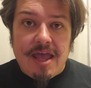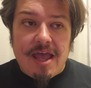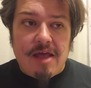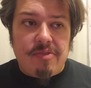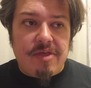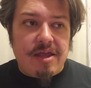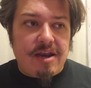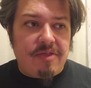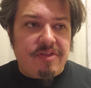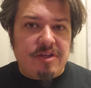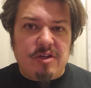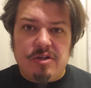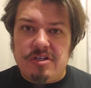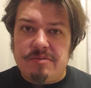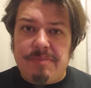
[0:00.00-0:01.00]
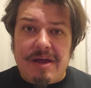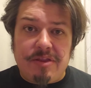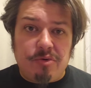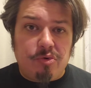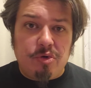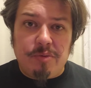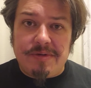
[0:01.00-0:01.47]
and then I think you just buy
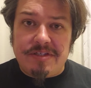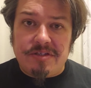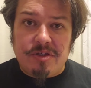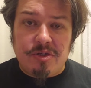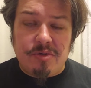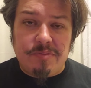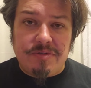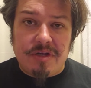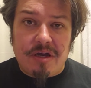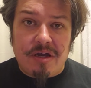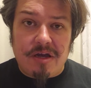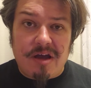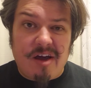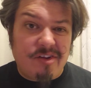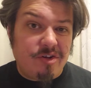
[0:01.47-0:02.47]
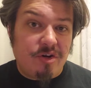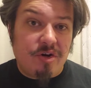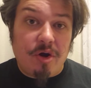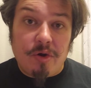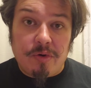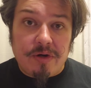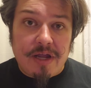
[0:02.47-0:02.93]
the Rubik's Cubes on your
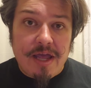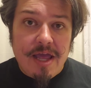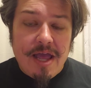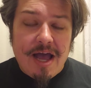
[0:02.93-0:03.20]
own.